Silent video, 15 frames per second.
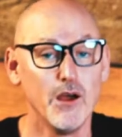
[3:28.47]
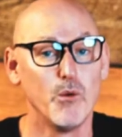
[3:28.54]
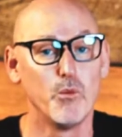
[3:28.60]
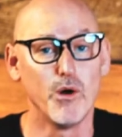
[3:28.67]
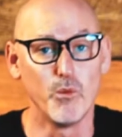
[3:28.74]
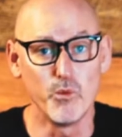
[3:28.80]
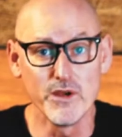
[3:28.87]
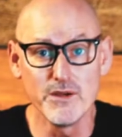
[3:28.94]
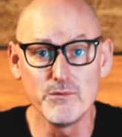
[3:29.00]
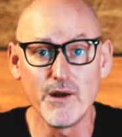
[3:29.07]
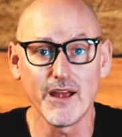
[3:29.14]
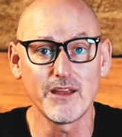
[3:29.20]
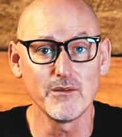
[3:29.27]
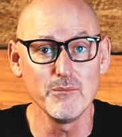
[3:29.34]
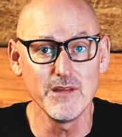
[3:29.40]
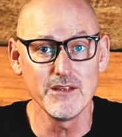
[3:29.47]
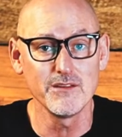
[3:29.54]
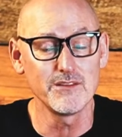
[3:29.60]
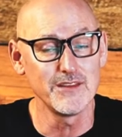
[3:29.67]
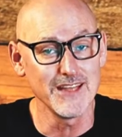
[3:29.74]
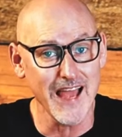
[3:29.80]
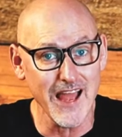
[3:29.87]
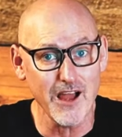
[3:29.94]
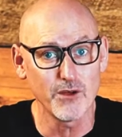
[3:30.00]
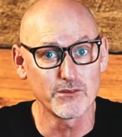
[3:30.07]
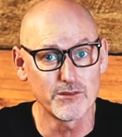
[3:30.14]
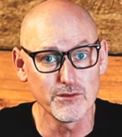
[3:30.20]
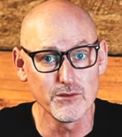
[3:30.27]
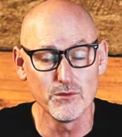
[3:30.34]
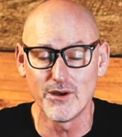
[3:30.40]
What we recommend now
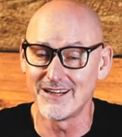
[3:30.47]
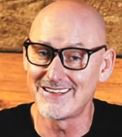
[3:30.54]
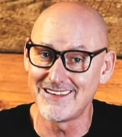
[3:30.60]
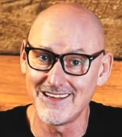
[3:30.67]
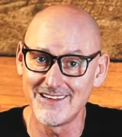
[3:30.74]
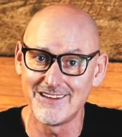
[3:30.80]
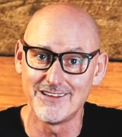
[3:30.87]
too, again,